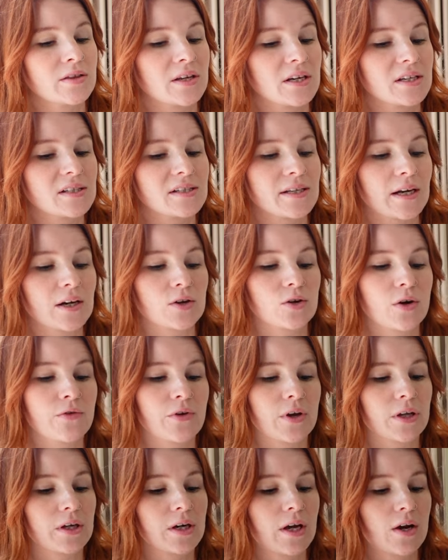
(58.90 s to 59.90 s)
the second
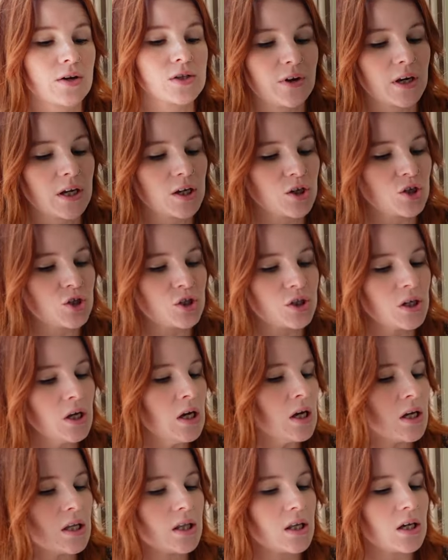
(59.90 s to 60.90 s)
novella now. Finish
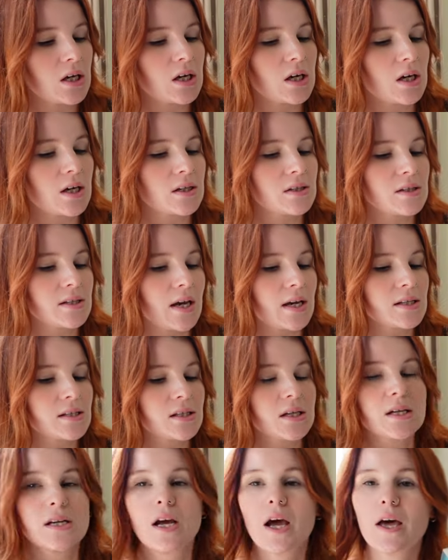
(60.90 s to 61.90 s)
The
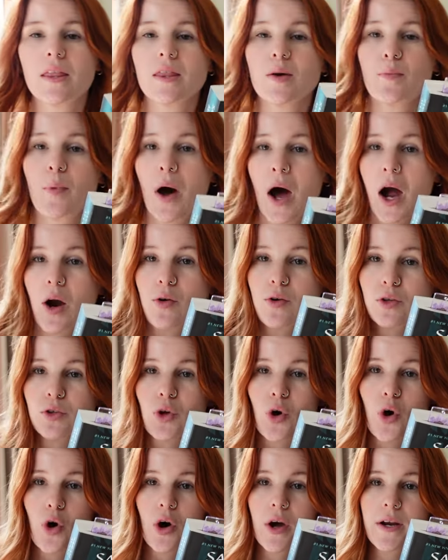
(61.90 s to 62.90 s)
Assassin and the Pirate
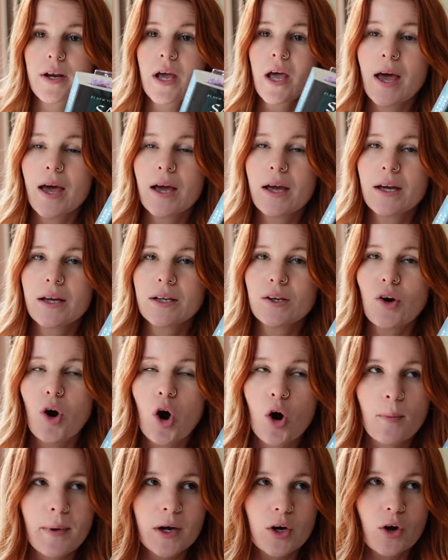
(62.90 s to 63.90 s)
Lord. And oh my